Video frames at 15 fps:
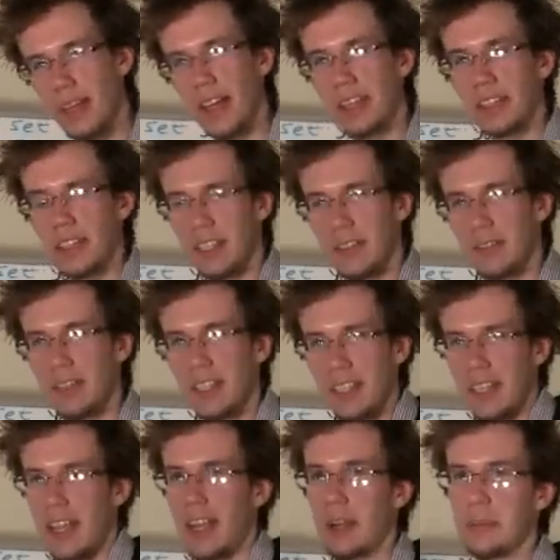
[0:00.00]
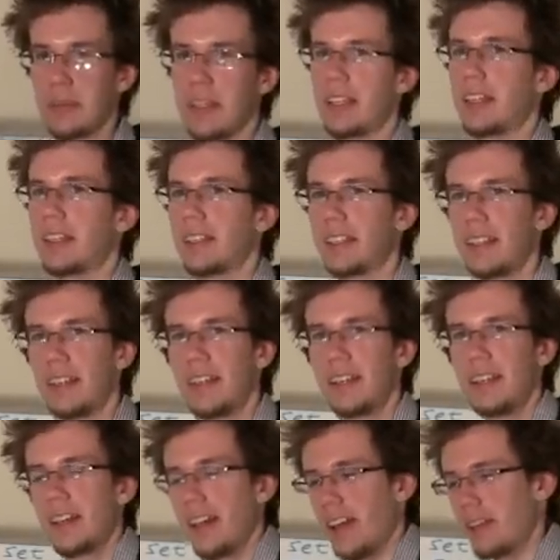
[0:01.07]
I think of like an airplane.
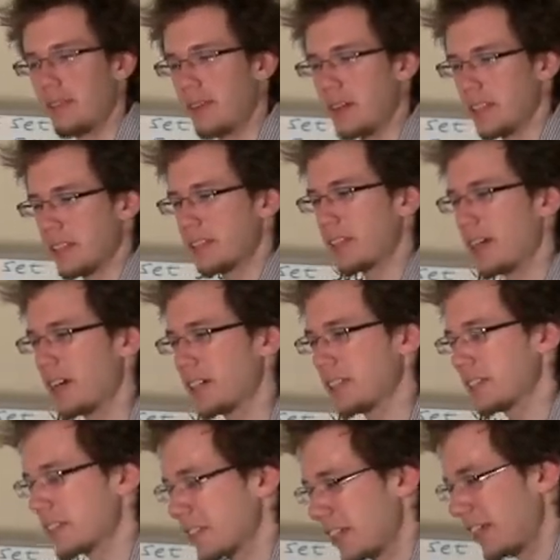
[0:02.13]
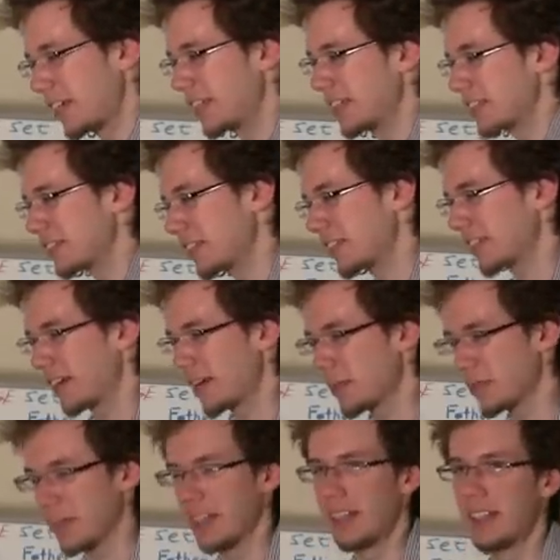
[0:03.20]
And Father Charles is like in this little
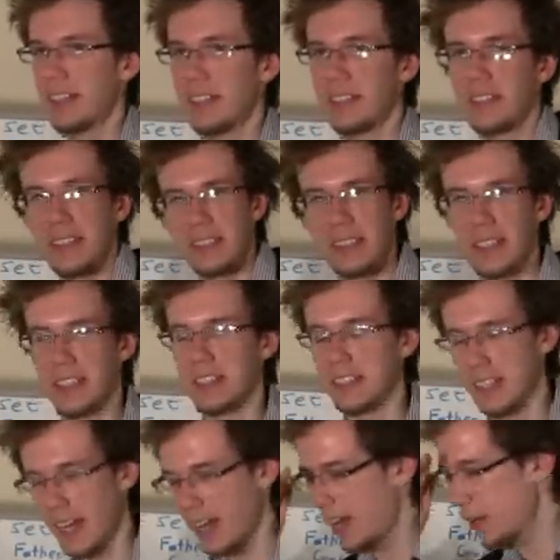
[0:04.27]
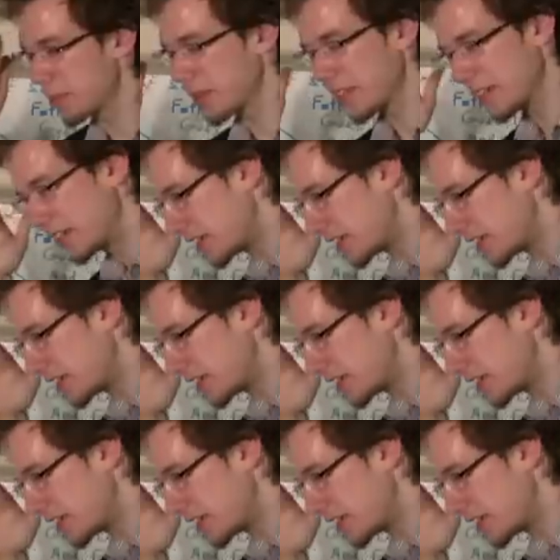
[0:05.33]
airplane, and it's this like sky airplane,